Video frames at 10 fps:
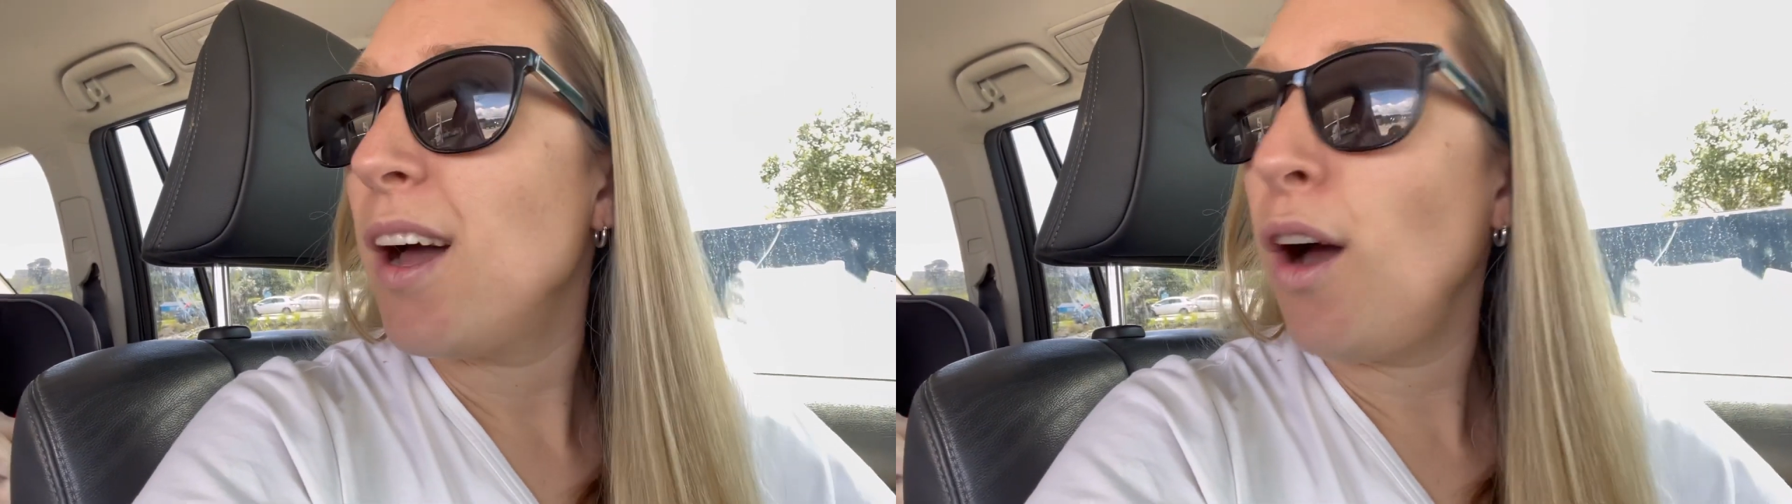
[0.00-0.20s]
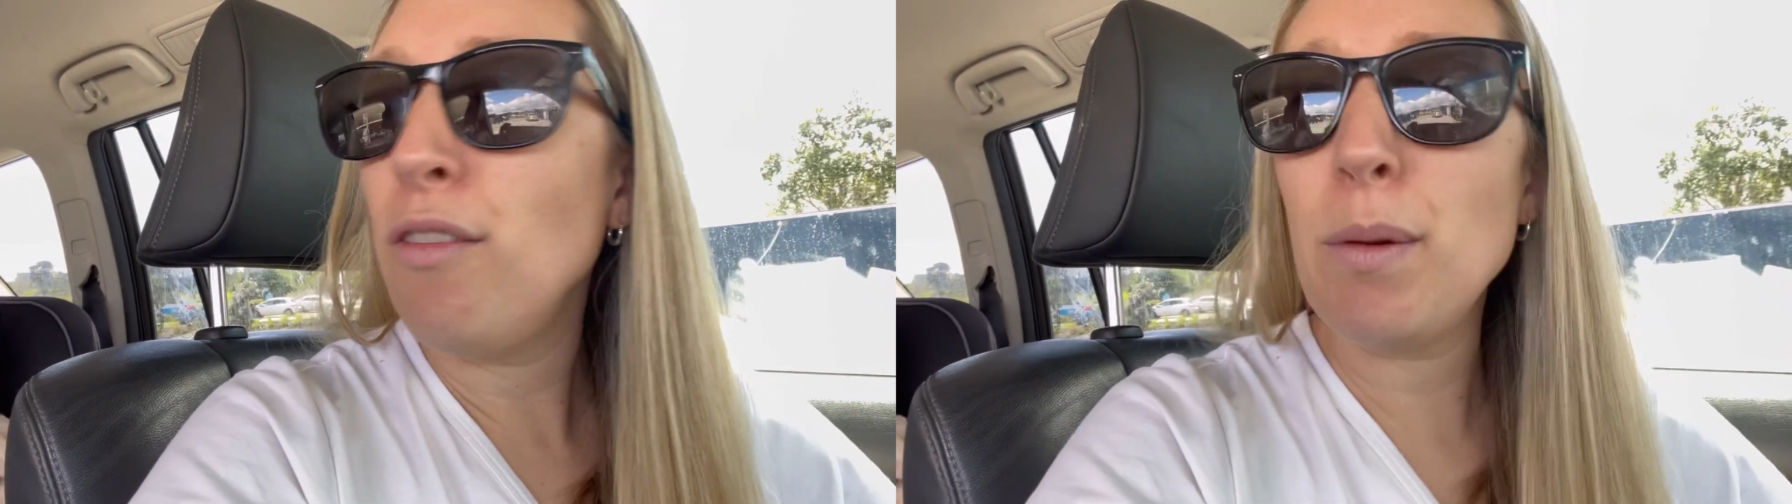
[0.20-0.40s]

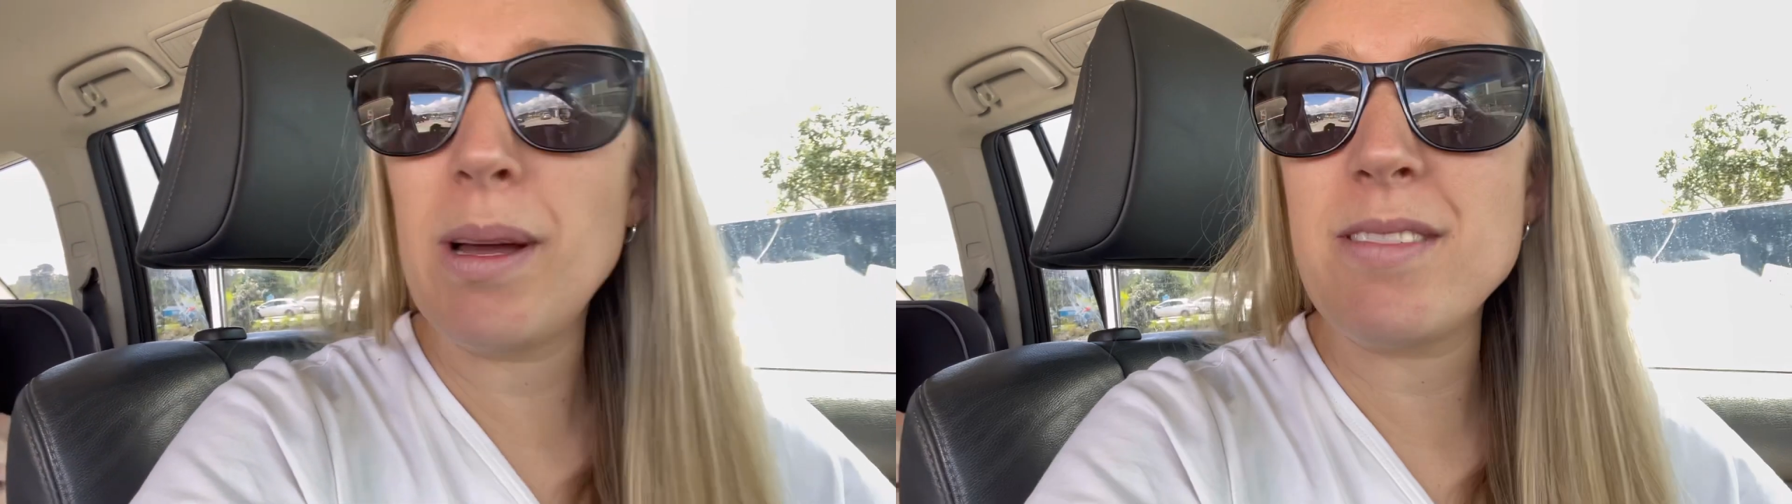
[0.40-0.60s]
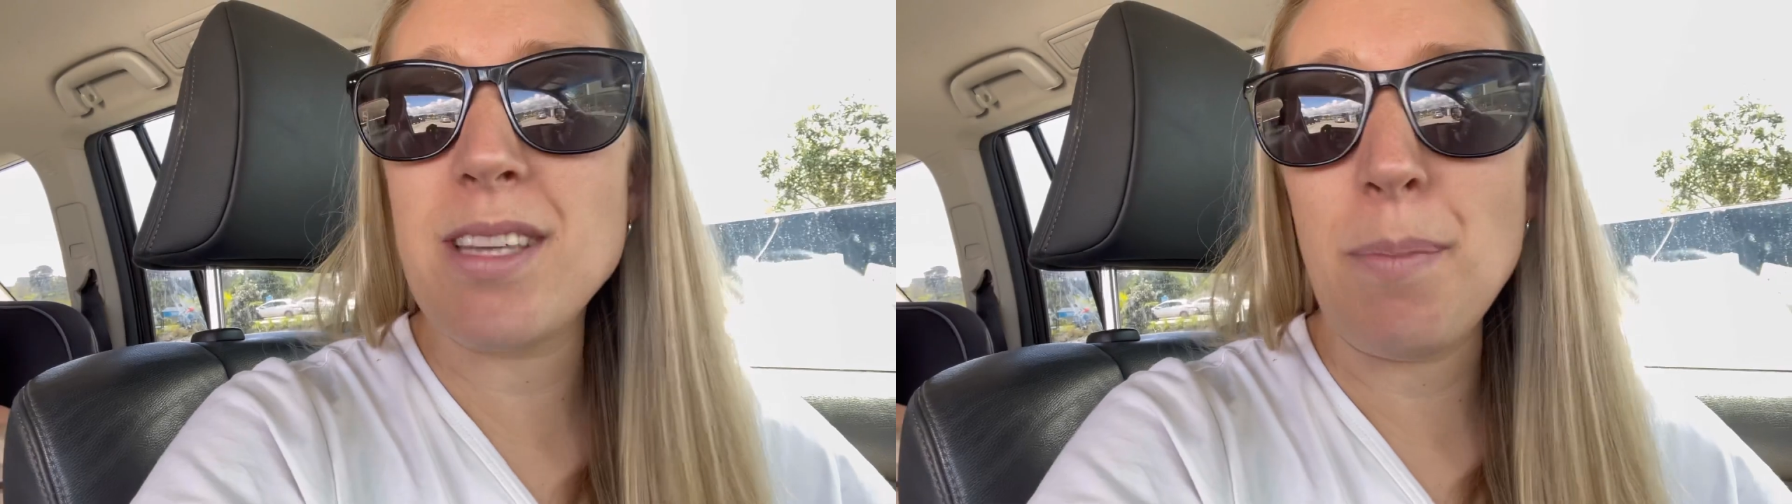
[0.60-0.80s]
hopefully we
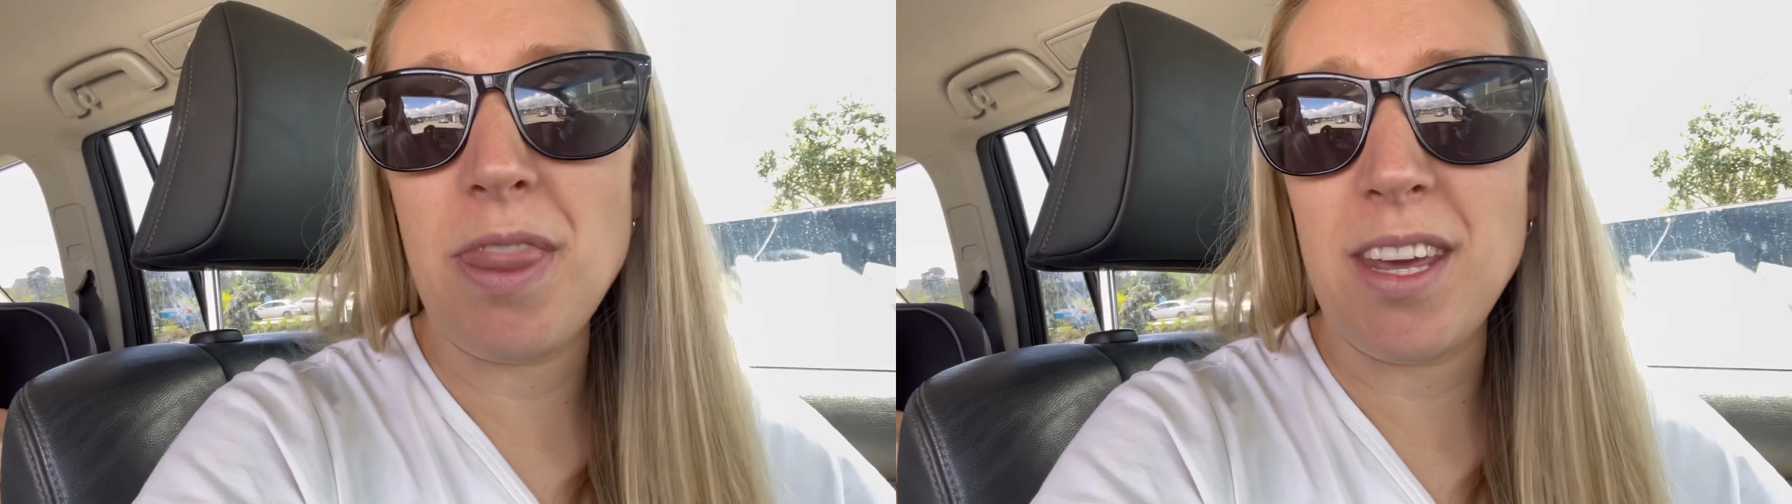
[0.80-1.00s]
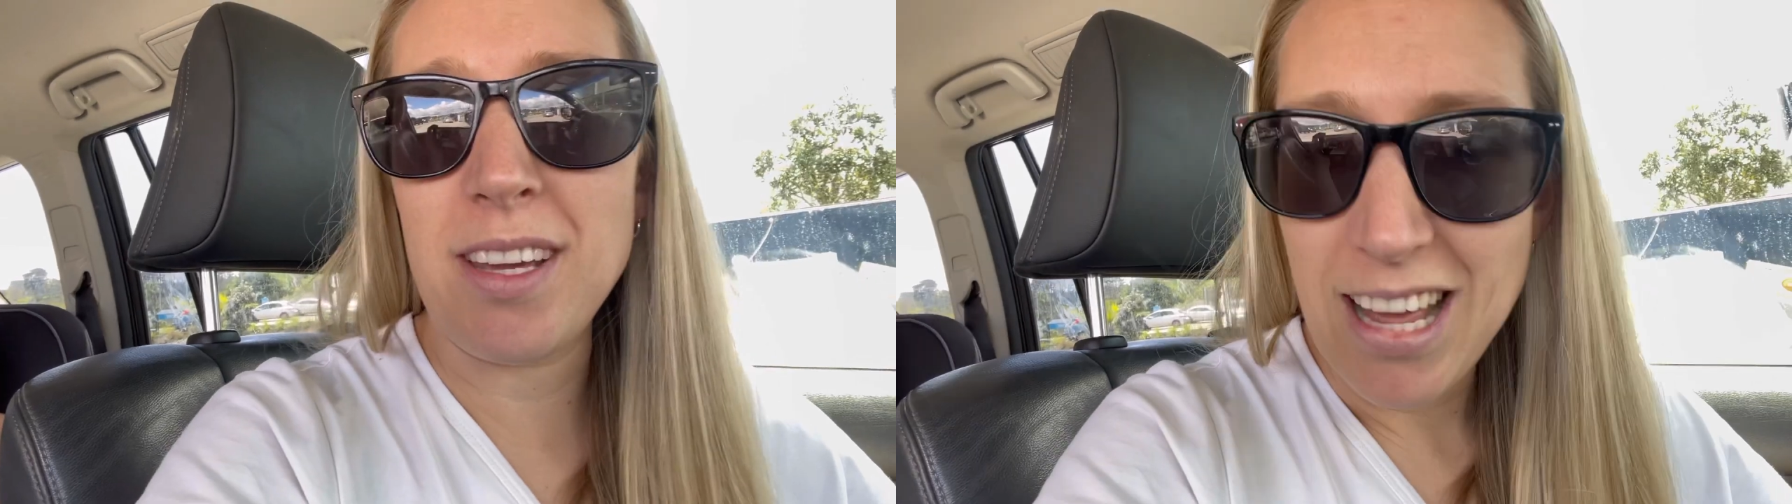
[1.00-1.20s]
have
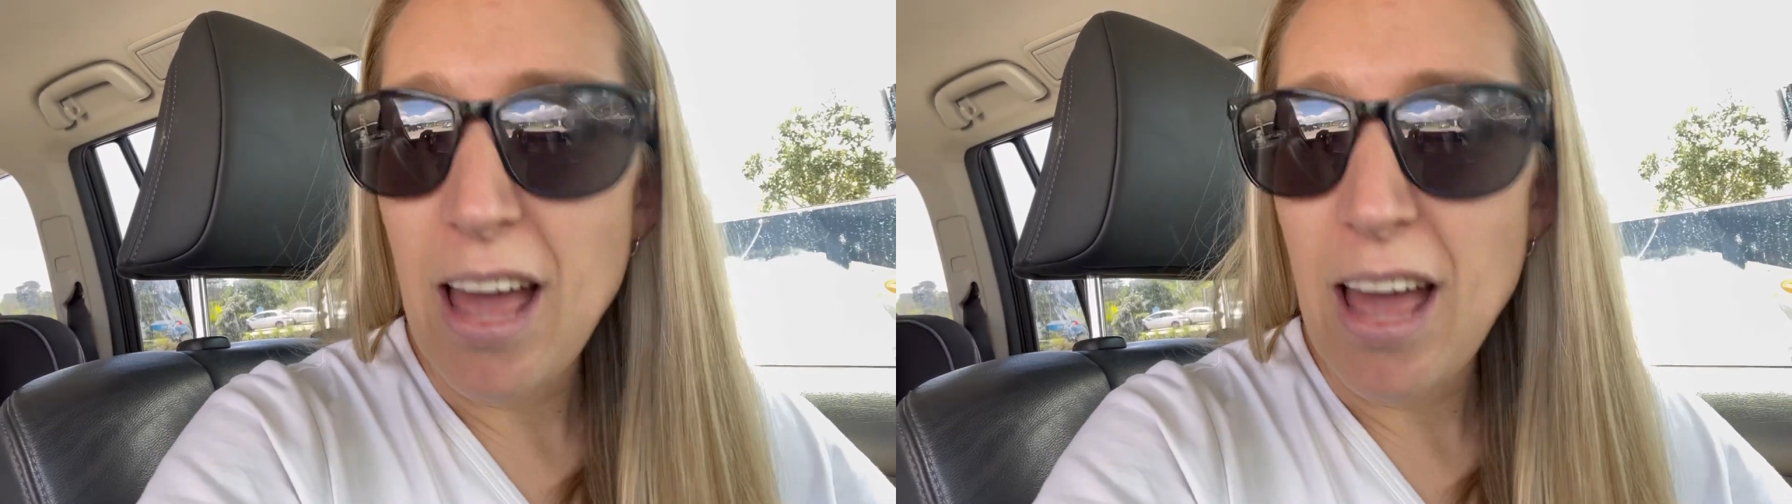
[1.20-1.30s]
something.